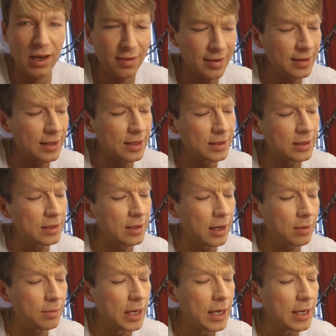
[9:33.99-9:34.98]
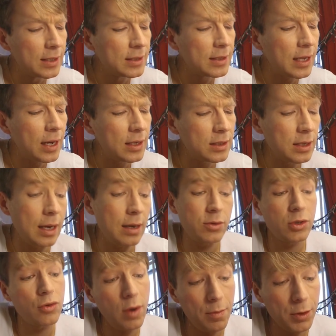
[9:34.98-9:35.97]
I think that was his name.
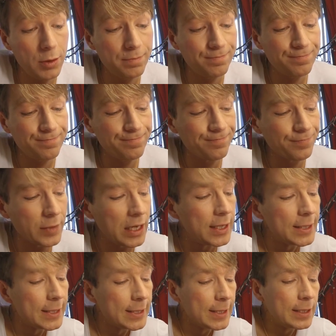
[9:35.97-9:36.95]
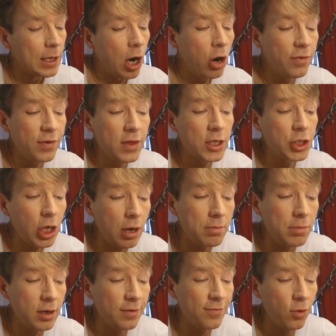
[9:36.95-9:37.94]
Stanislaus Grumman. Over the
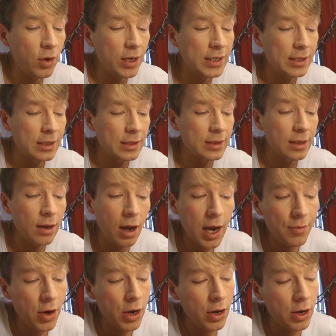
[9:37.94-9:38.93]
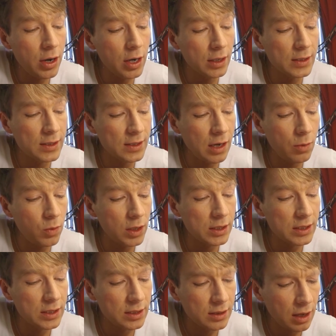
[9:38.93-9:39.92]
jumble of voices, Lyra heard
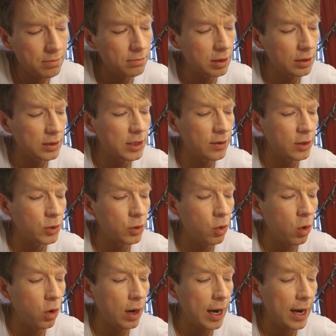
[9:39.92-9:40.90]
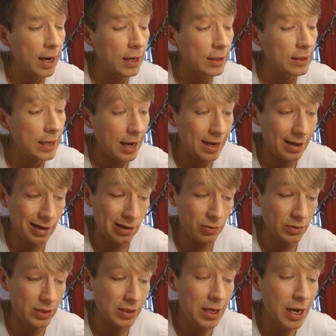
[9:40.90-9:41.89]
someone stumble to the door and
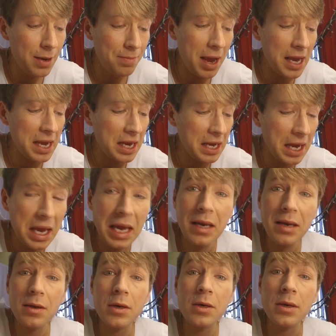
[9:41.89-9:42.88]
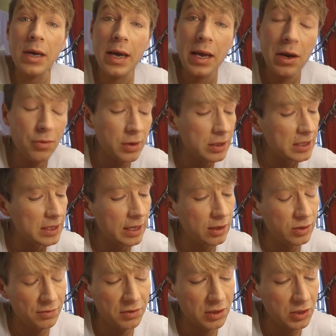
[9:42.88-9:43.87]
out, making incoherent
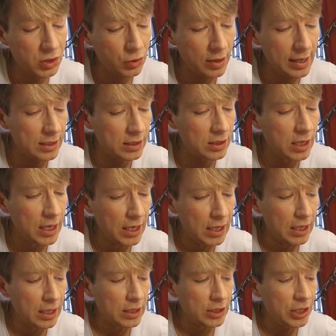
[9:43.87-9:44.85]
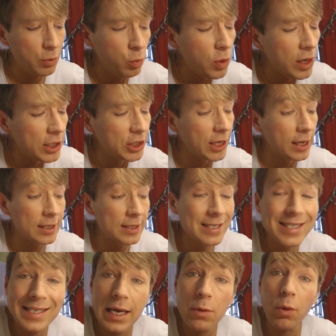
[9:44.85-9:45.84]
sounds of distress. She wished she could
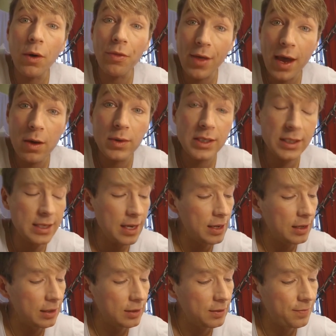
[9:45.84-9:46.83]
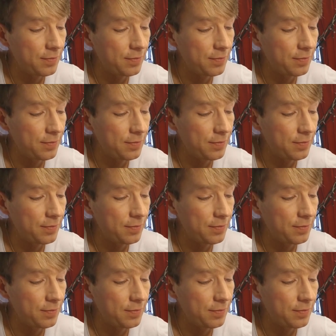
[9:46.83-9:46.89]
see what they were seeing.